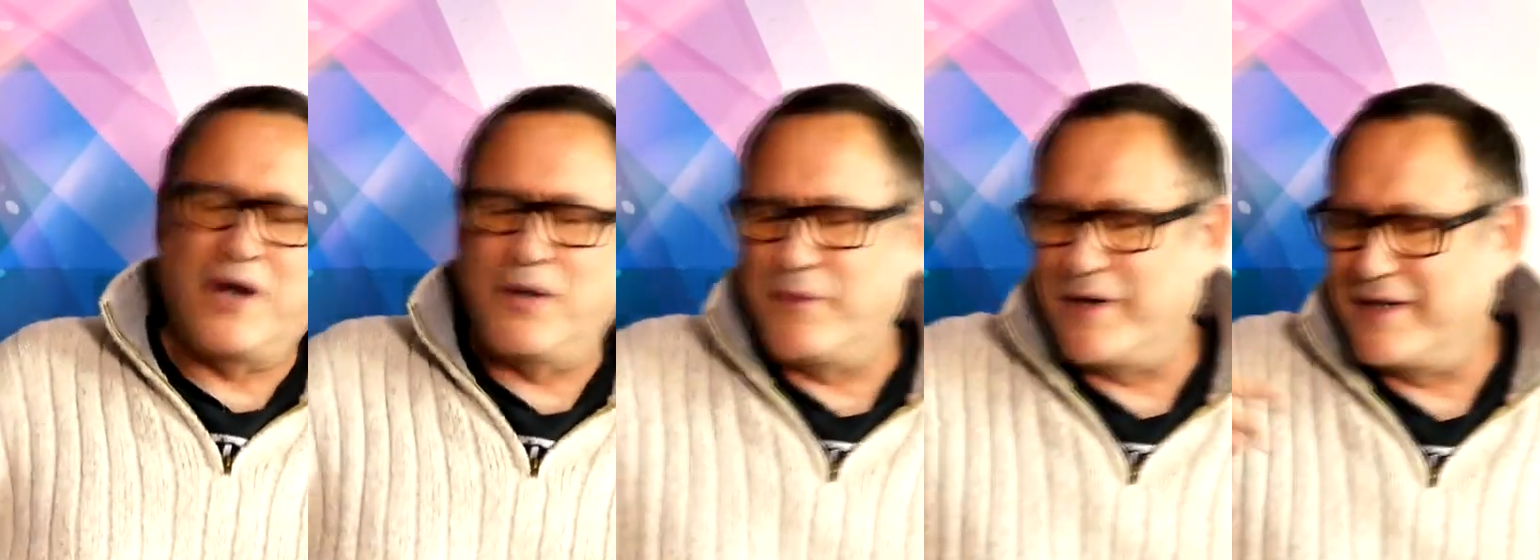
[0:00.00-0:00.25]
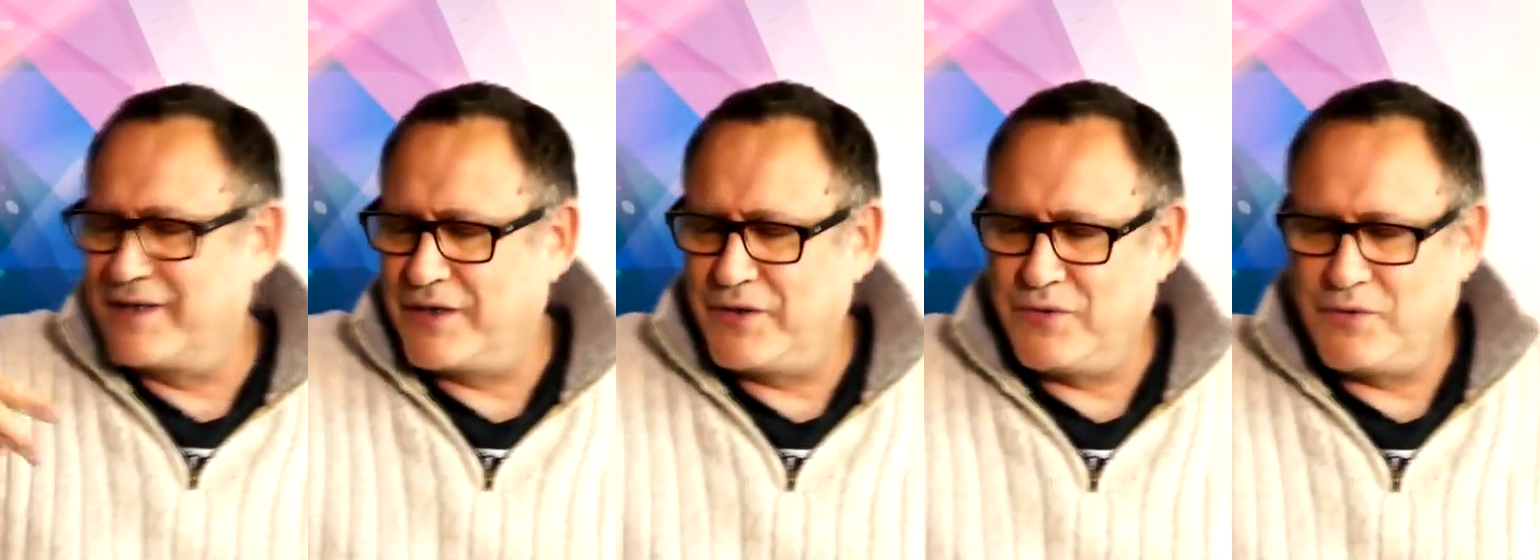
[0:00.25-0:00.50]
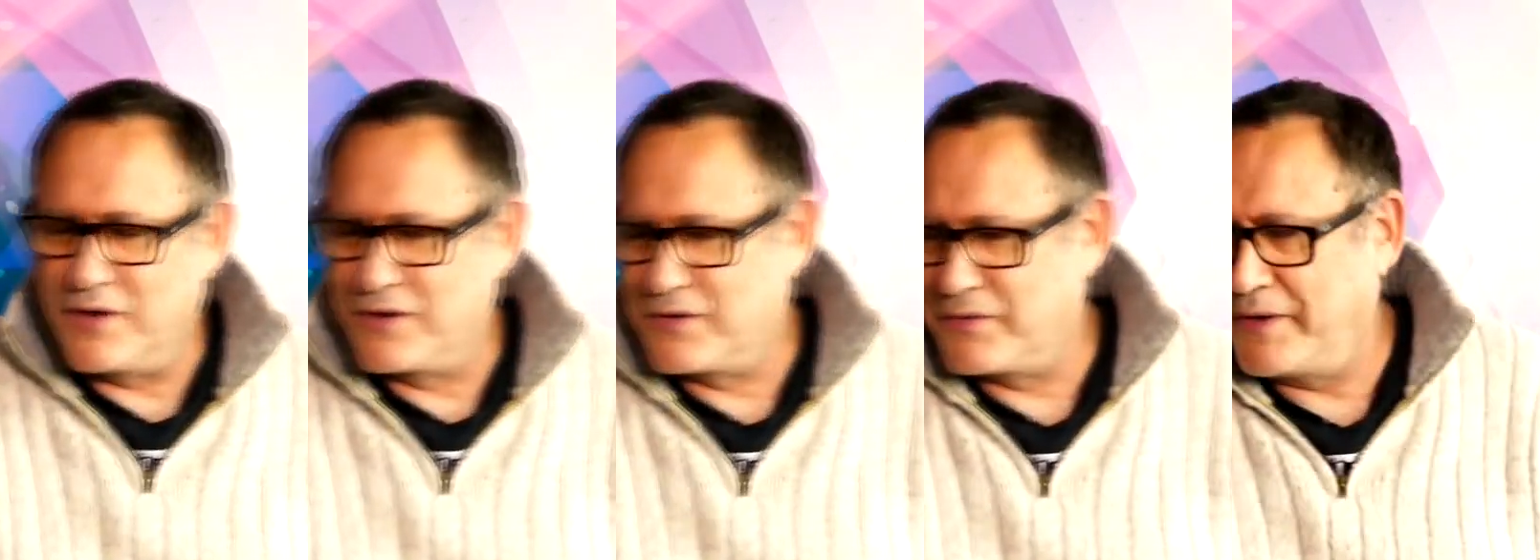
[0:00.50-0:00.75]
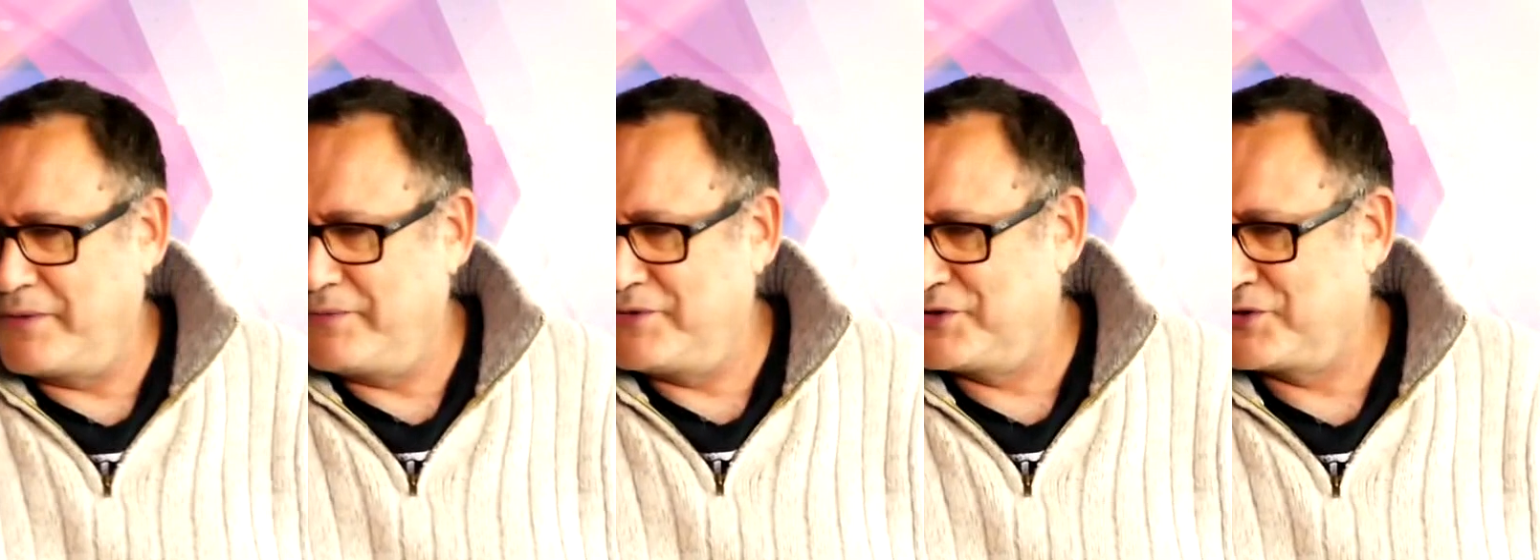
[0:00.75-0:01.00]
Whether you
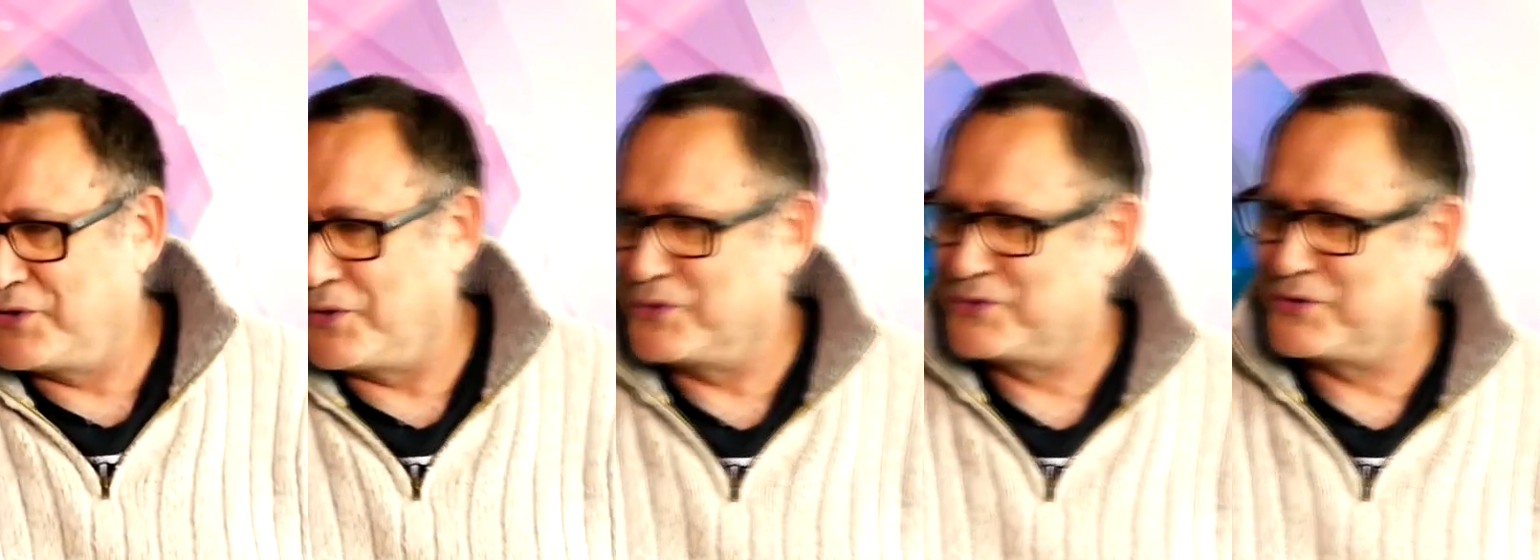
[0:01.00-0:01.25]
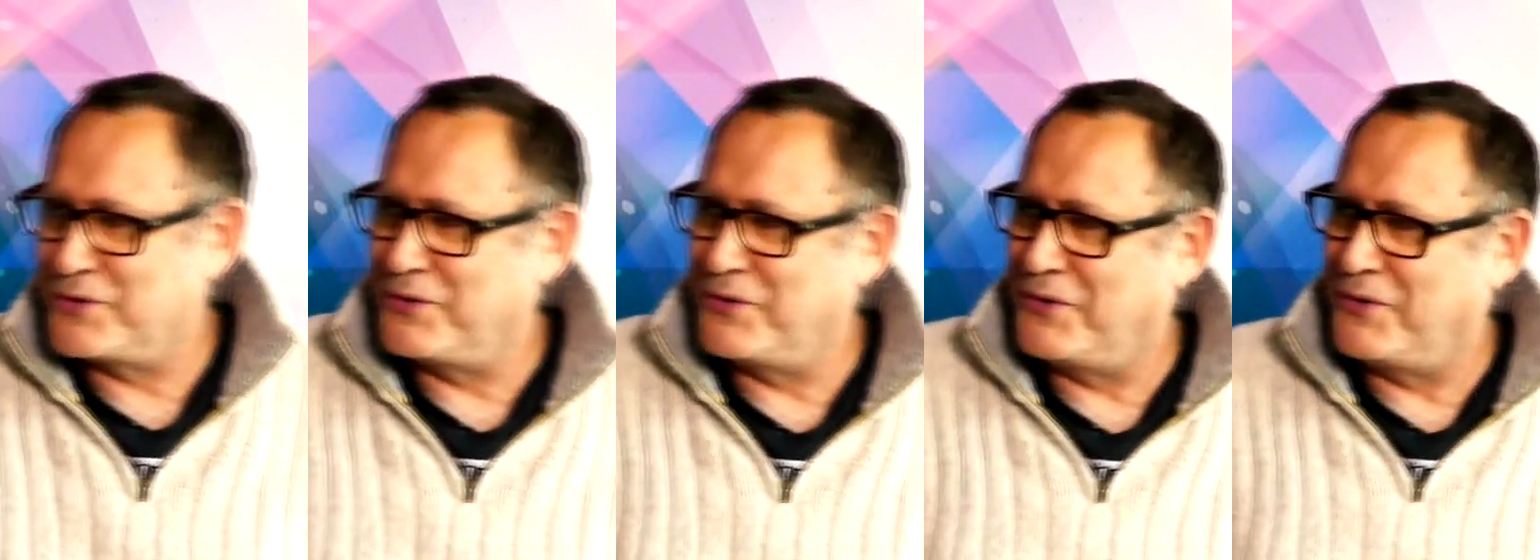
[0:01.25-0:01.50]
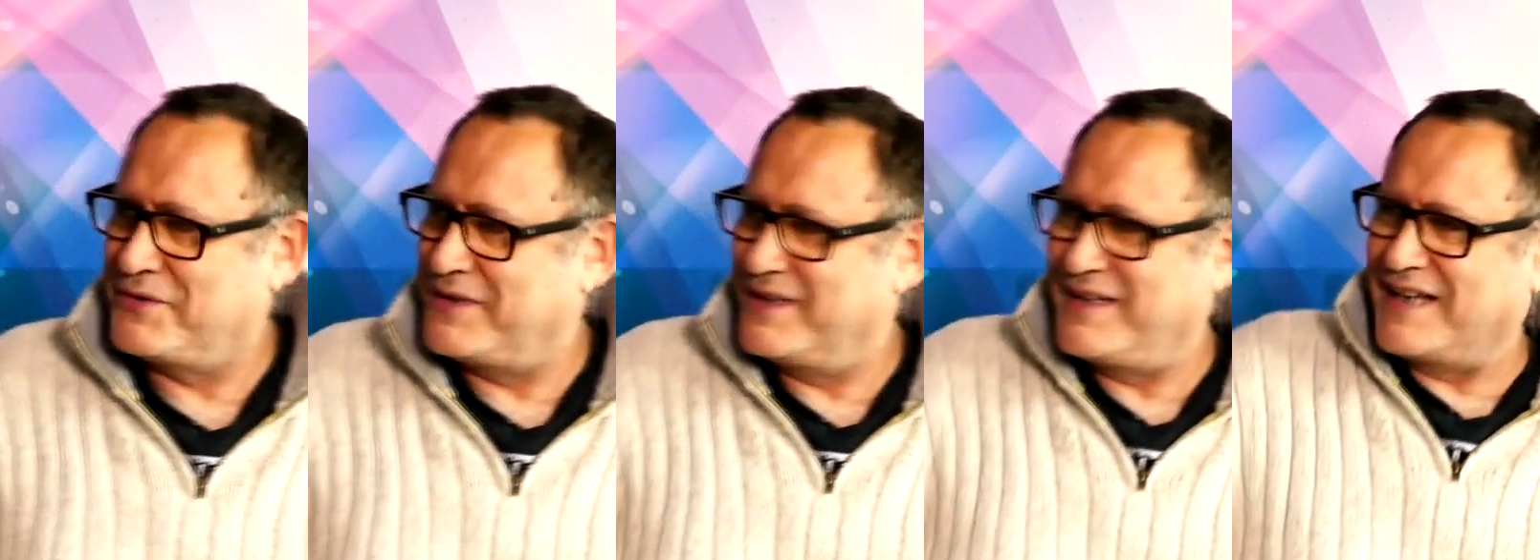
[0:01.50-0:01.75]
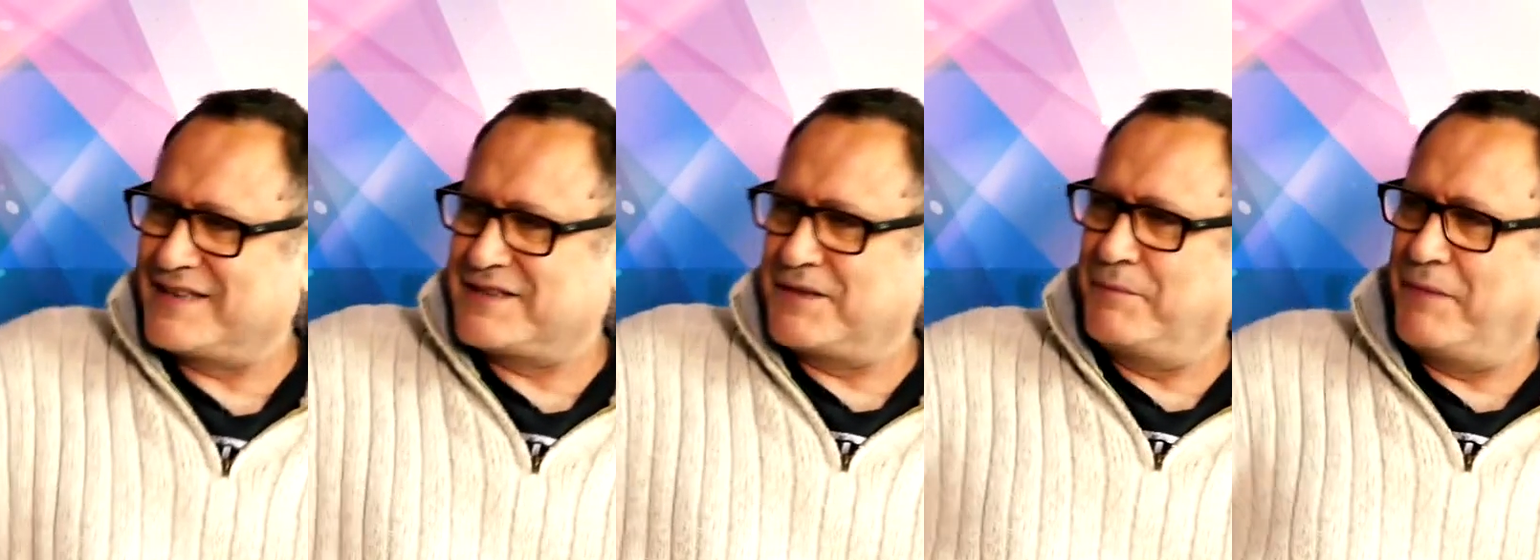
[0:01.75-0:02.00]
agree with George or not, it
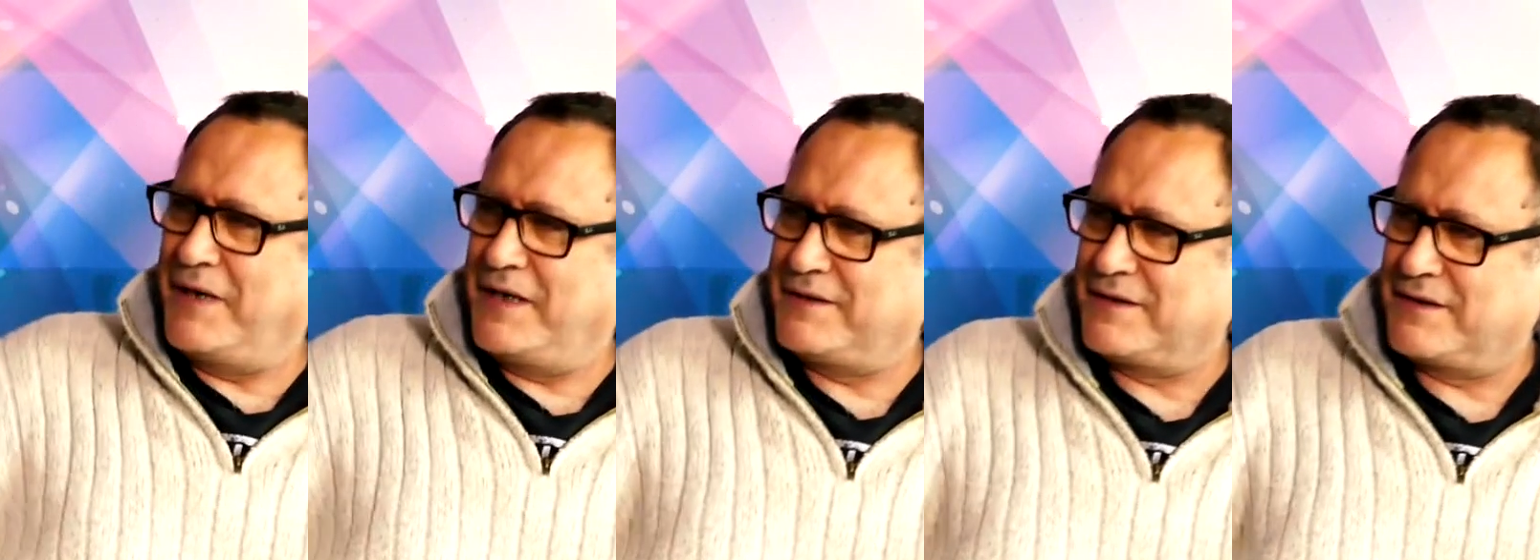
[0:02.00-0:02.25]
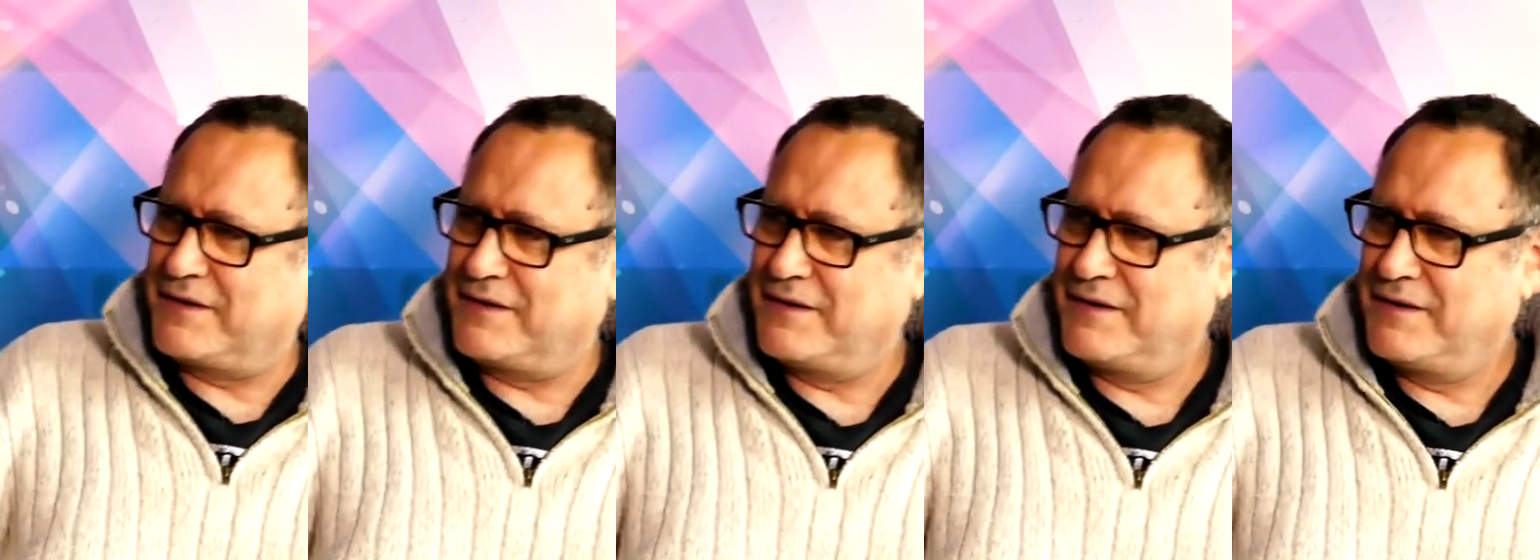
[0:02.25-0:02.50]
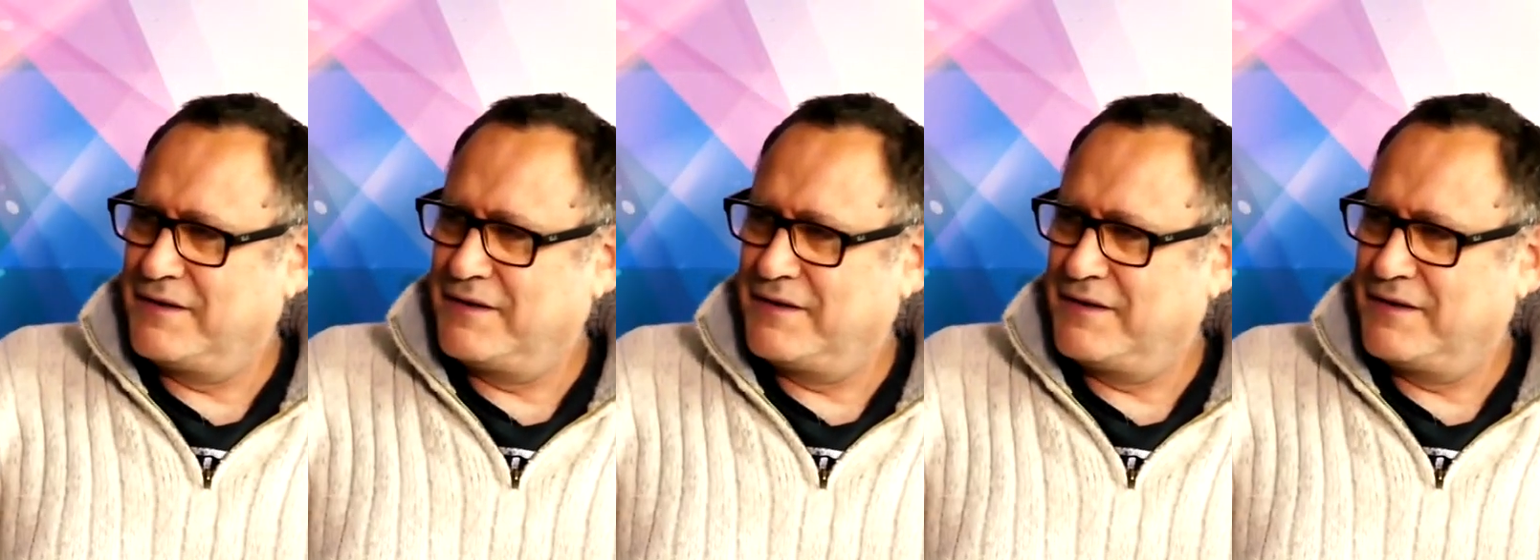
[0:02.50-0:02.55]
doesn't matter.